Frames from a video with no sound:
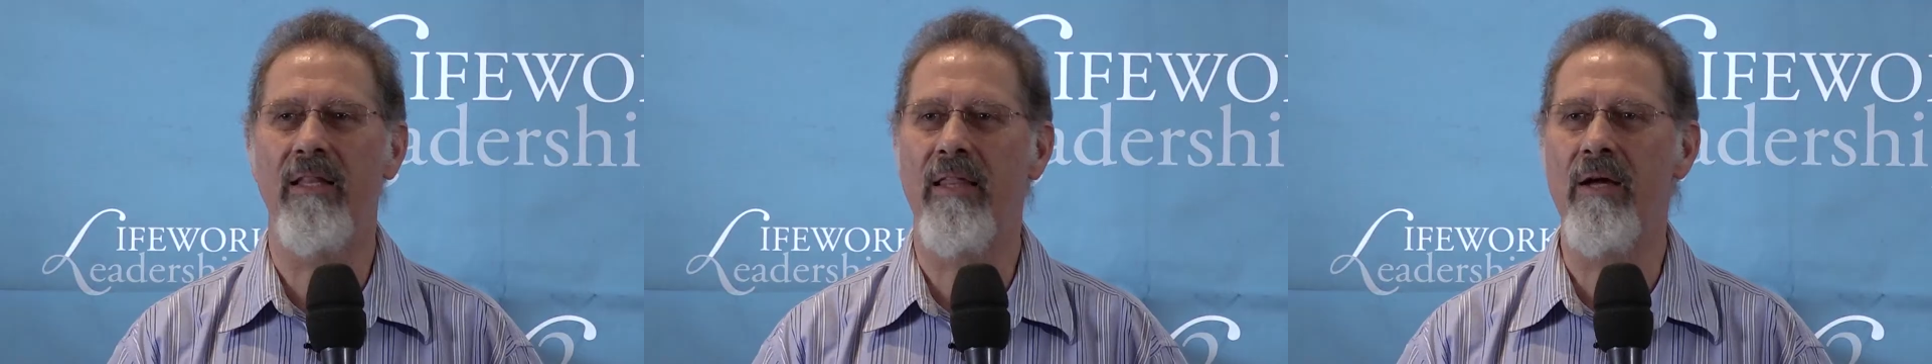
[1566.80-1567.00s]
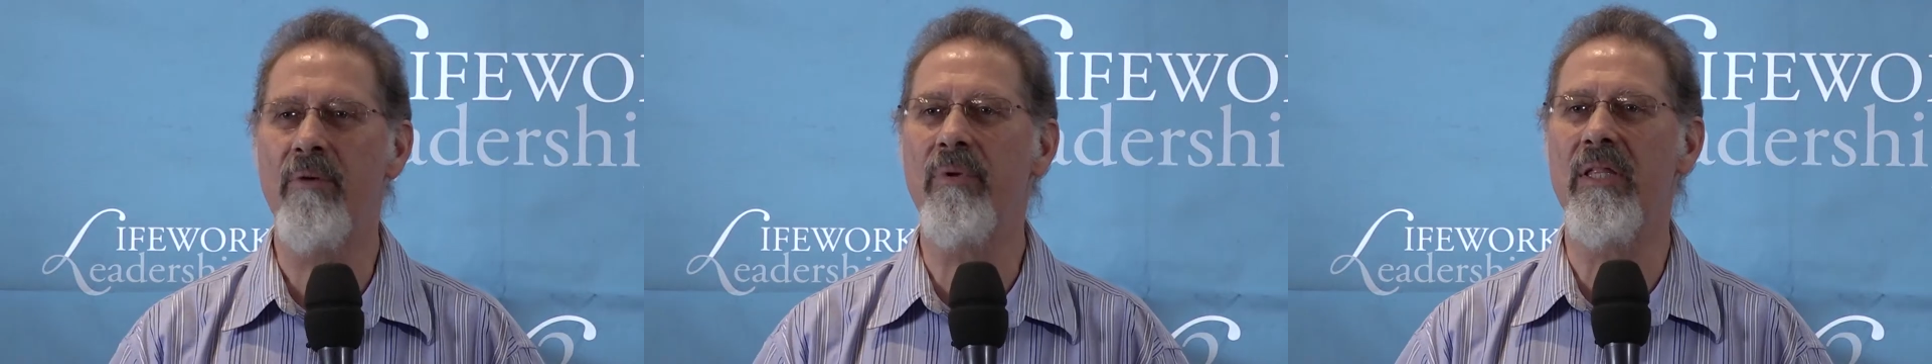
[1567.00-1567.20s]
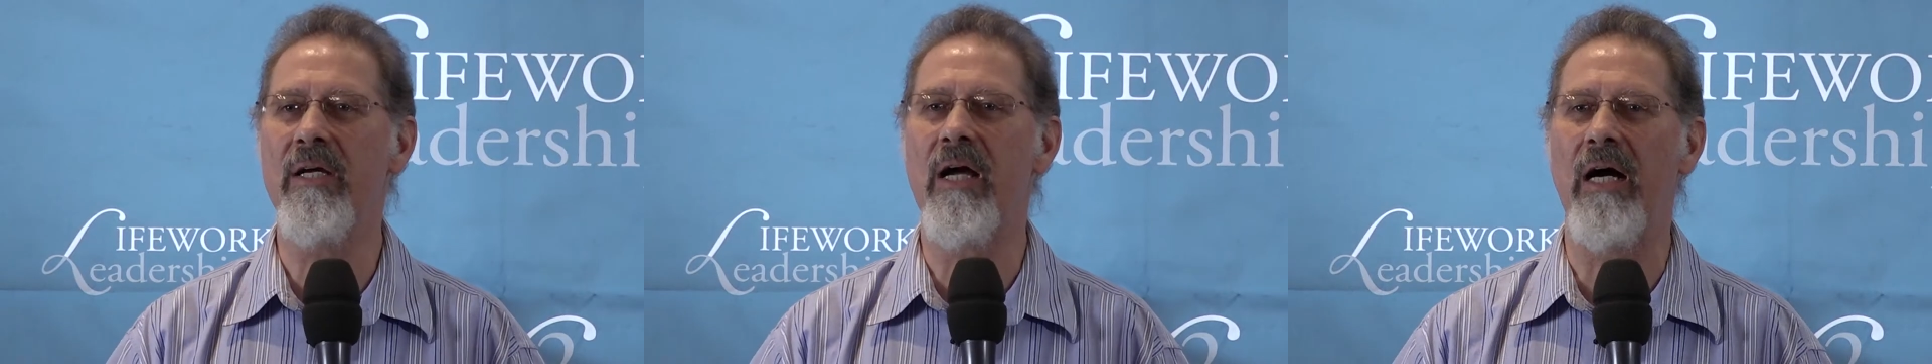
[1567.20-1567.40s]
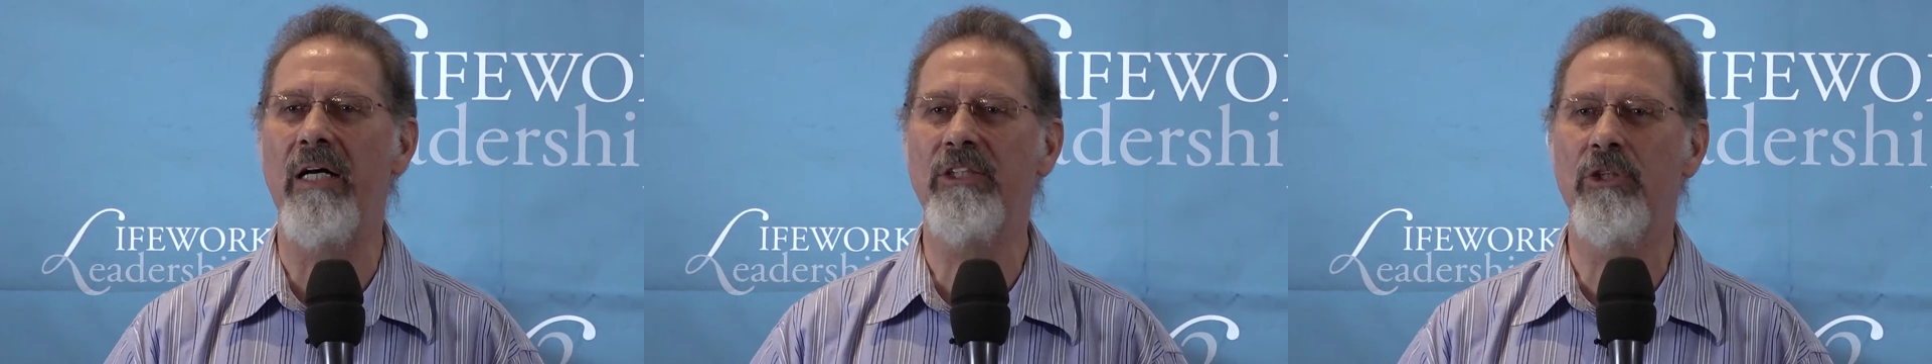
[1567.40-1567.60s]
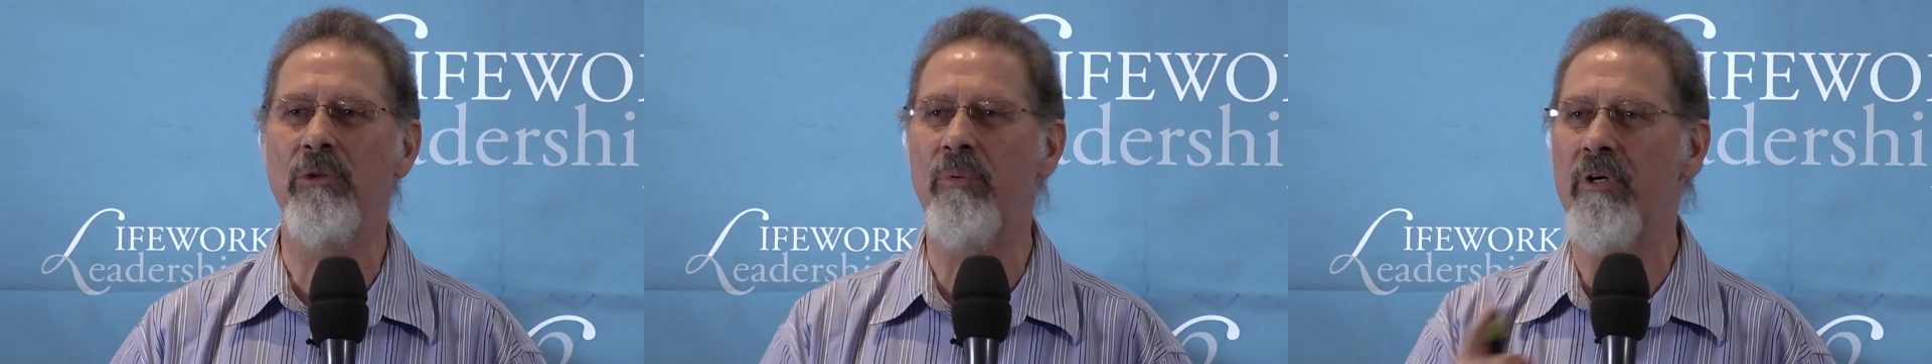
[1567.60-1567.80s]
they were the
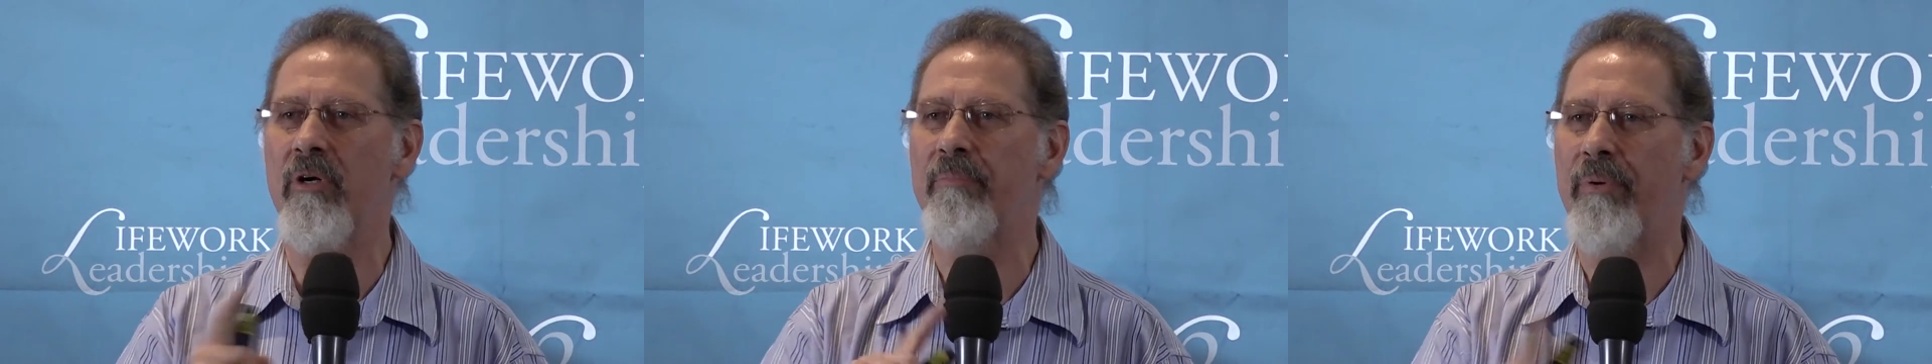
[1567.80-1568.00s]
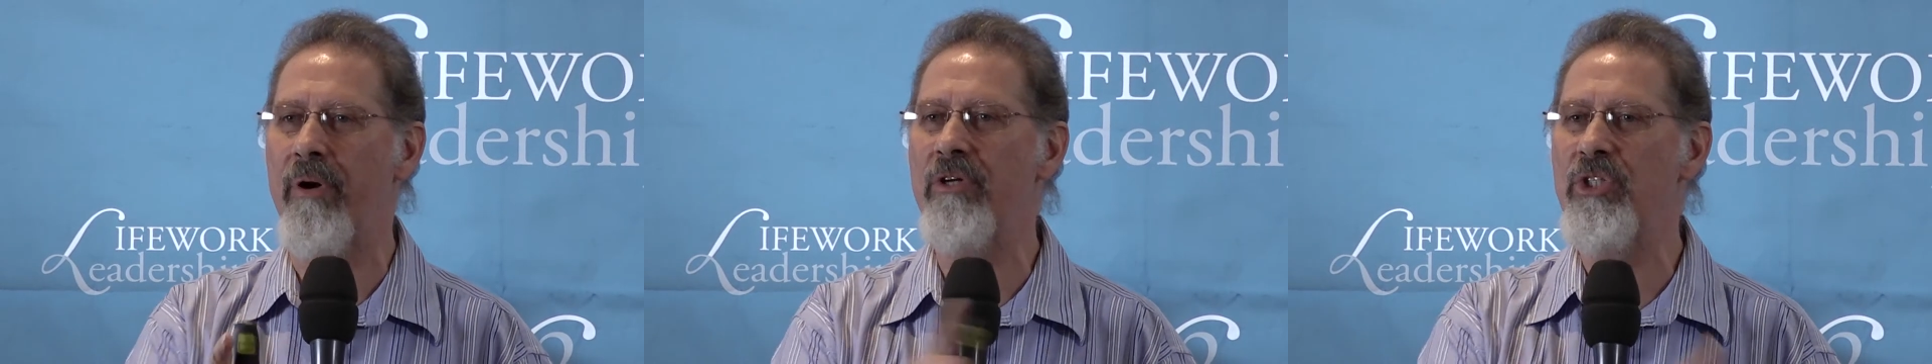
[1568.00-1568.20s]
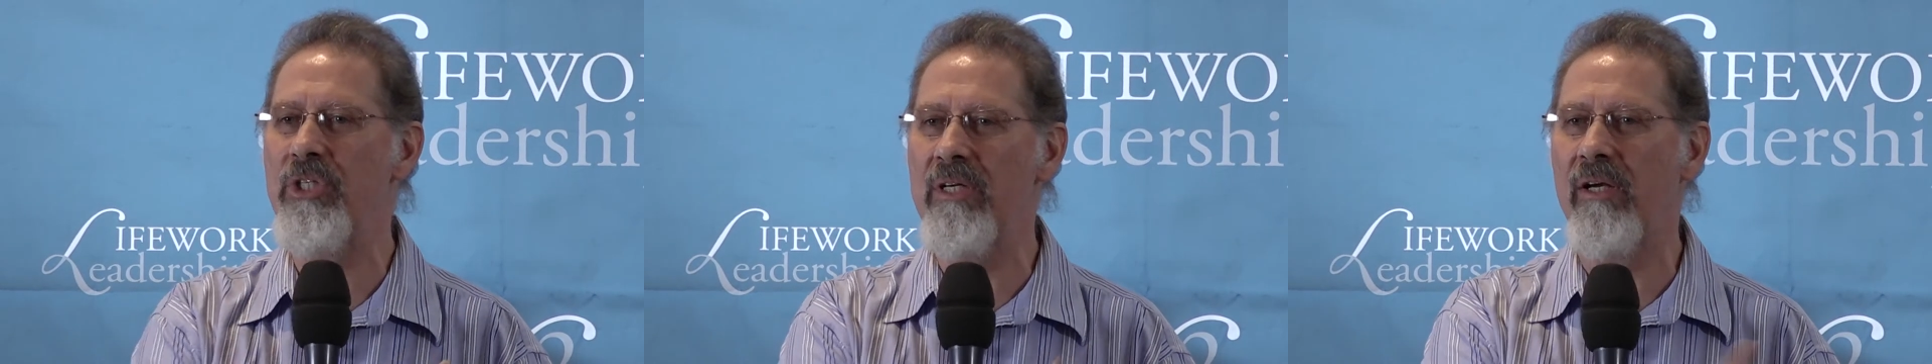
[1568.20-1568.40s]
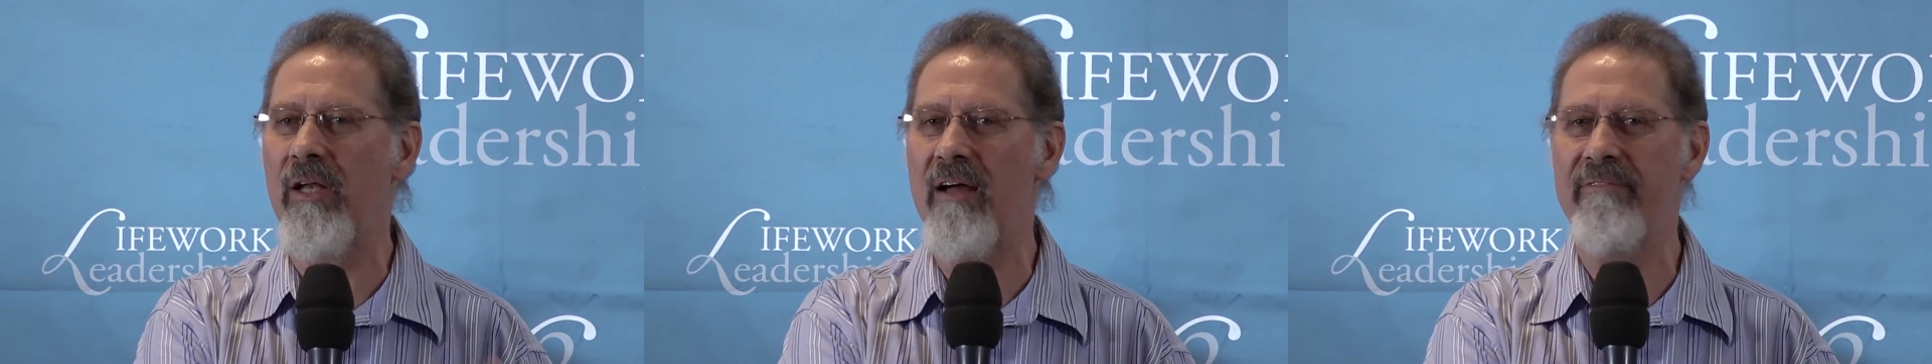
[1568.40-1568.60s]
guys who were approaching